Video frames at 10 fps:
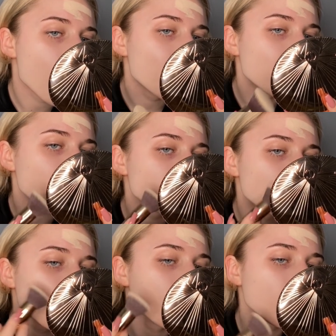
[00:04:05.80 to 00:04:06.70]
but it is
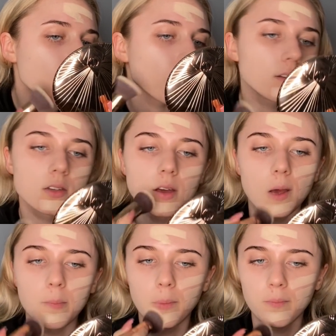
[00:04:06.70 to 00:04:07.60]
clinging
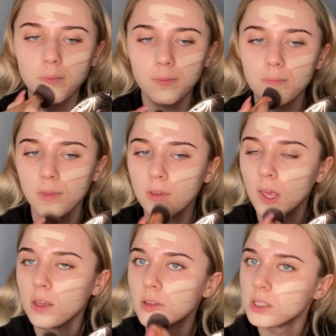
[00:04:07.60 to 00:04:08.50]
to
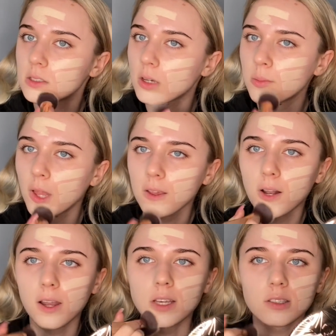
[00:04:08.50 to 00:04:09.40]
some like
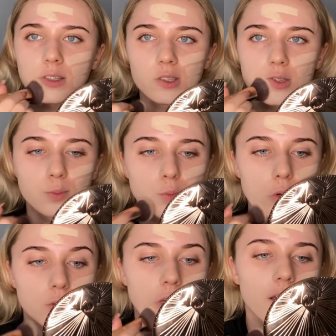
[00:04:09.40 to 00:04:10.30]
less
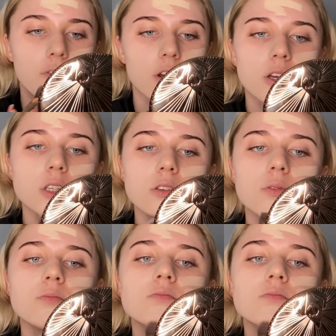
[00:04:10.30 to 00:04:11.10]
smooth areas.